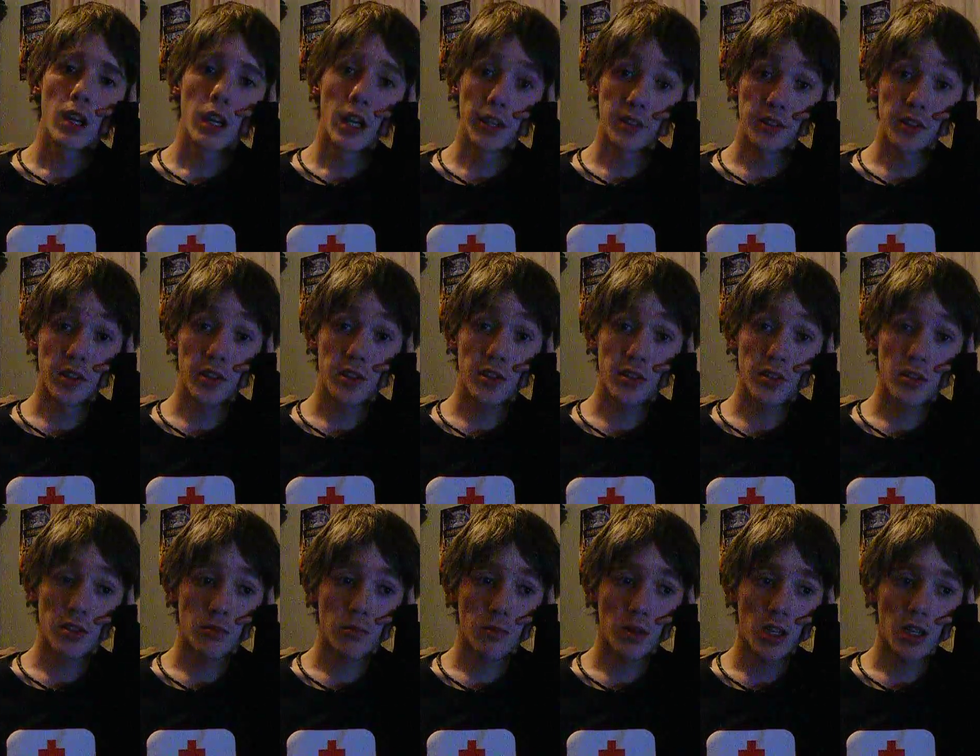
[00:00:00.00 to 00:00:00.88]

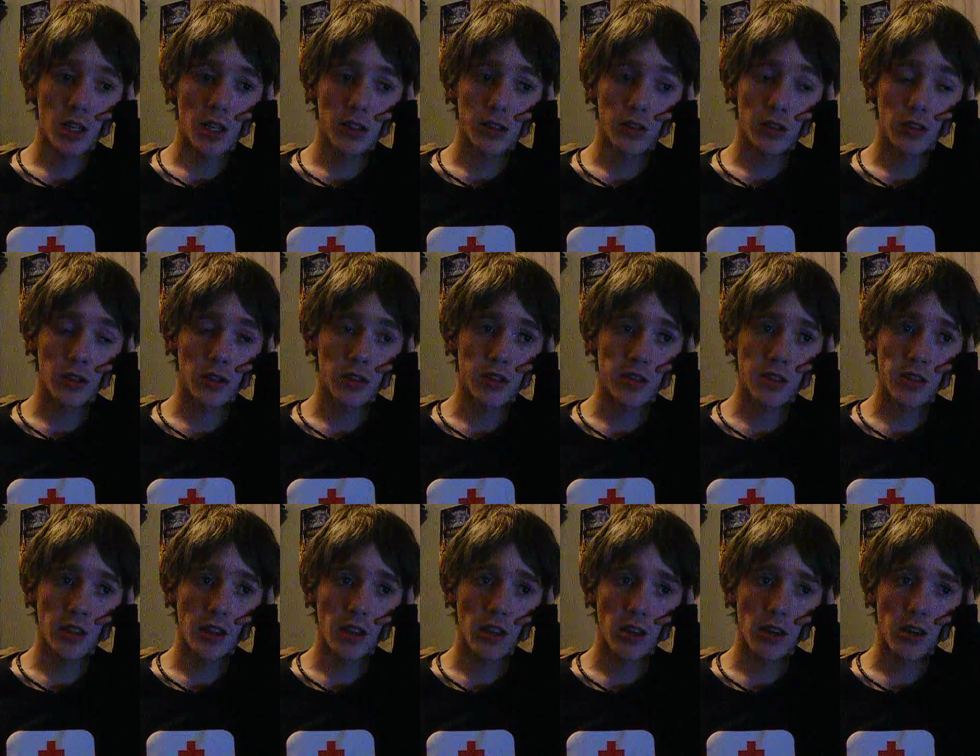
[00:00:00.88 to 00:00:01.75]
addition to my, you could
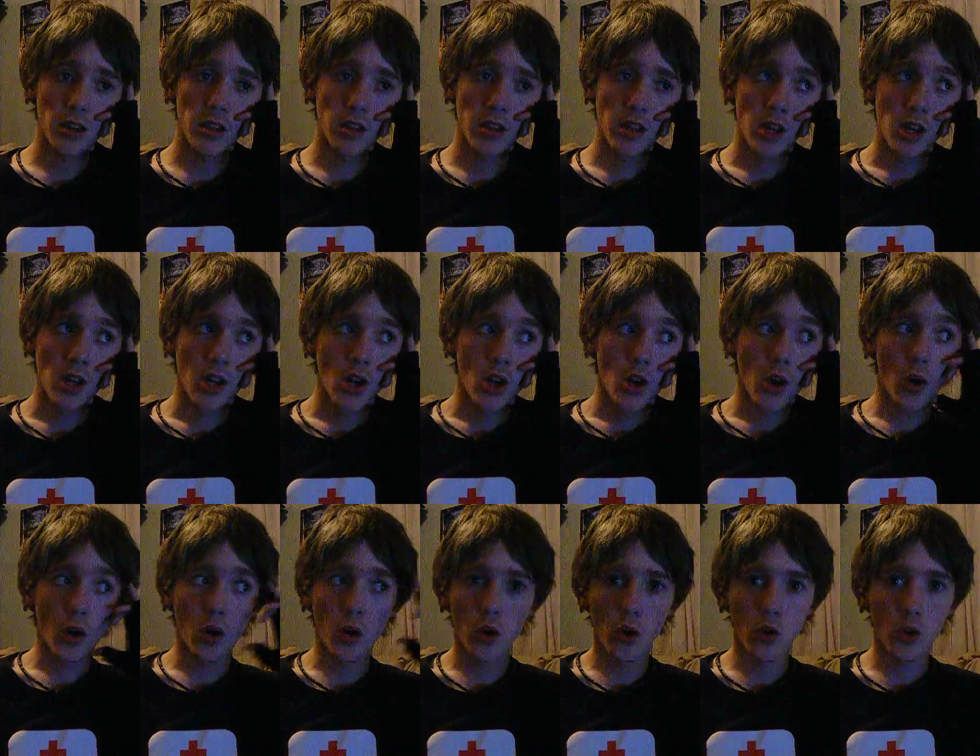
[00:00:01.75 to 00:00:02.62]
say,
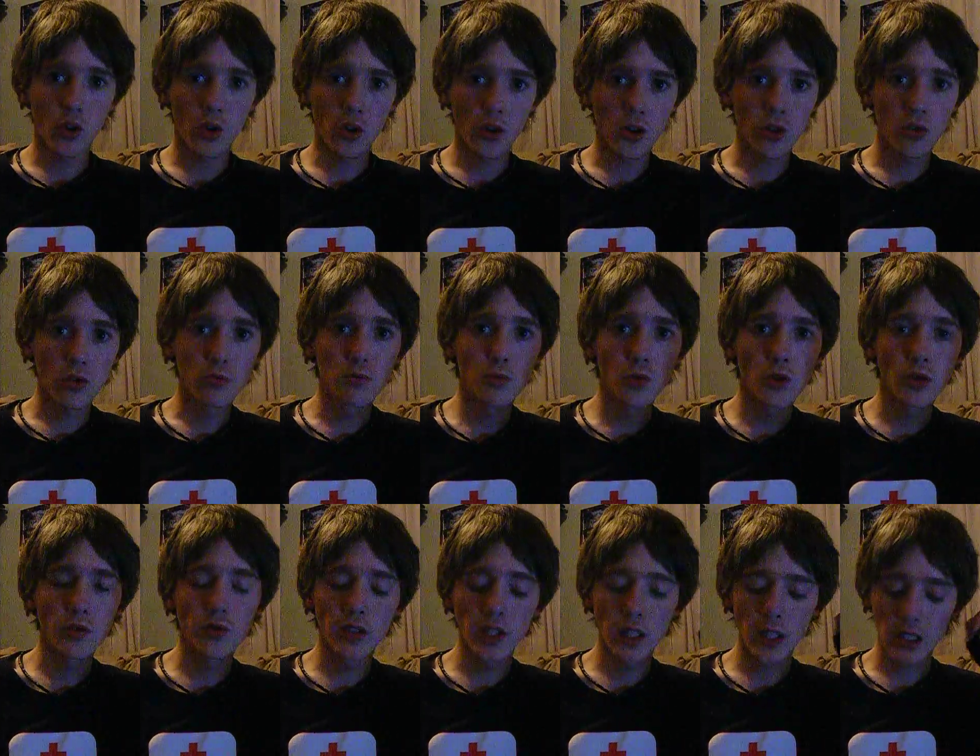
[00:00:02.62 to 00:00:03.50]
horror
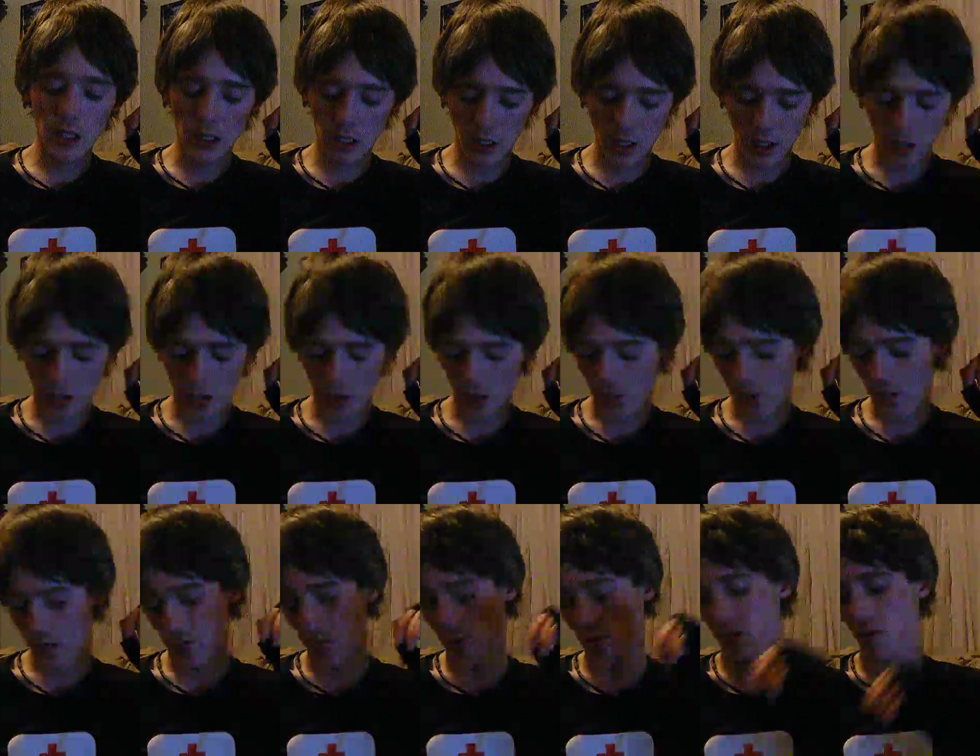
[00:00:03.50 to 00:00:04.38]
movie
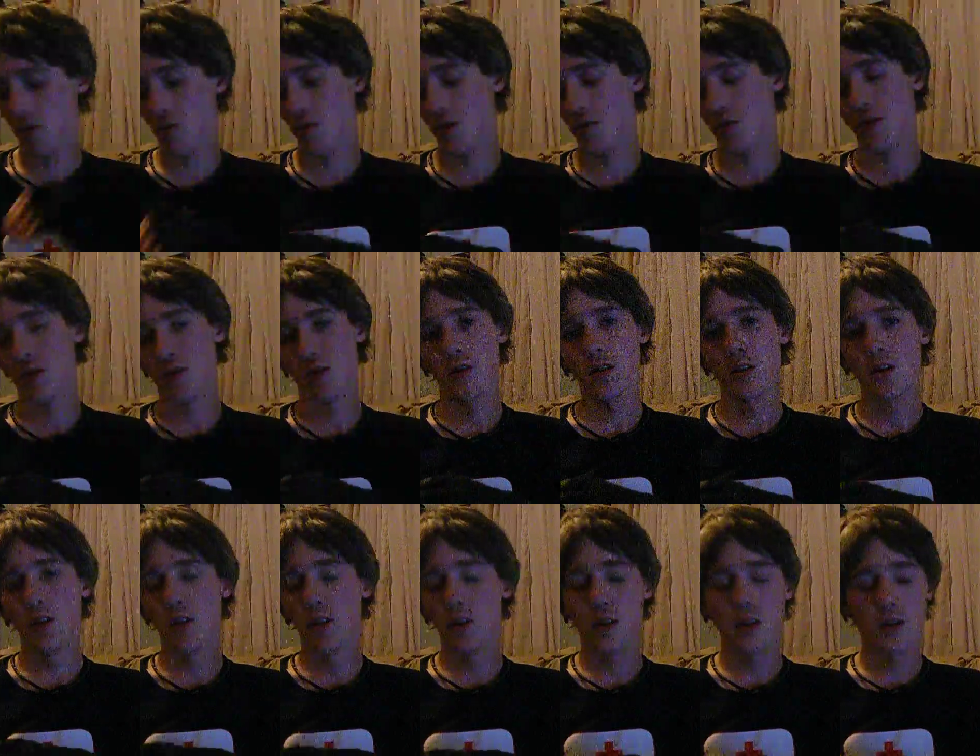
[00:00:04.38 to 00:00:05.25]
collections or
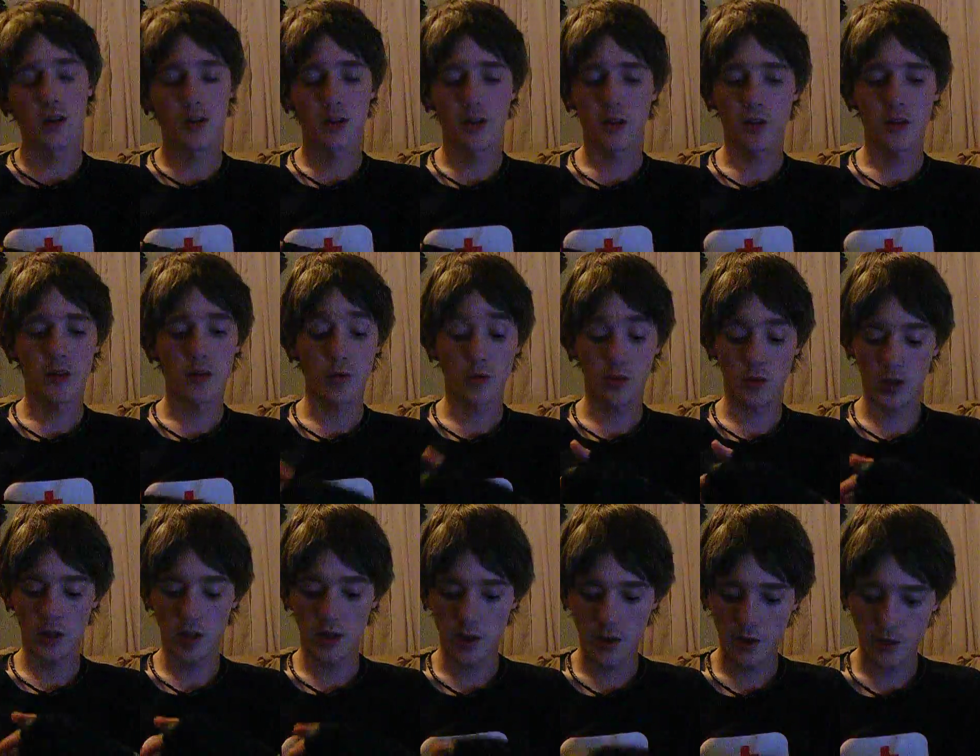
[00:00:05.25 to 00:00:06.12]

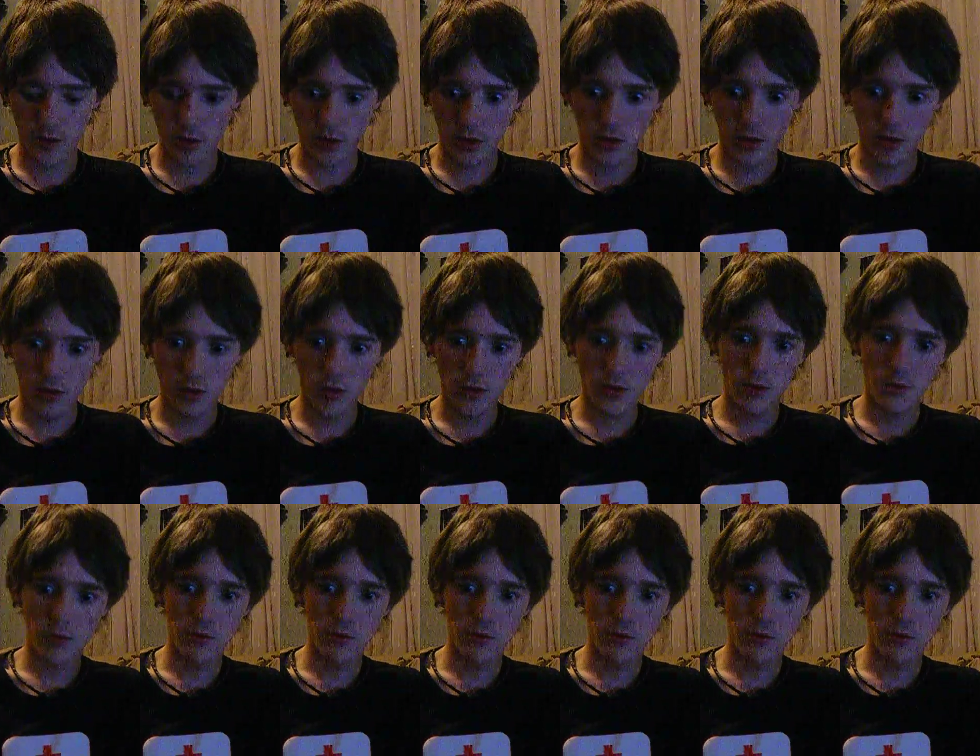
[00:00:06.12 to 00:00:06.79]
whatever.